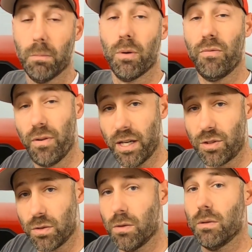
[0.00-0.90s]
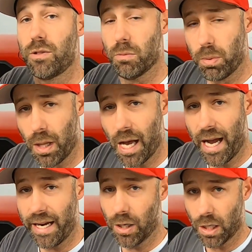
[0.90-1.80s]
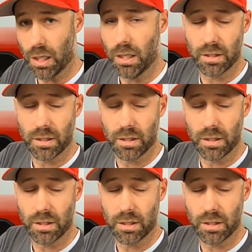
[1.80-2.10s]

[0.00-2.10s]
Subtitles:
professional supplier,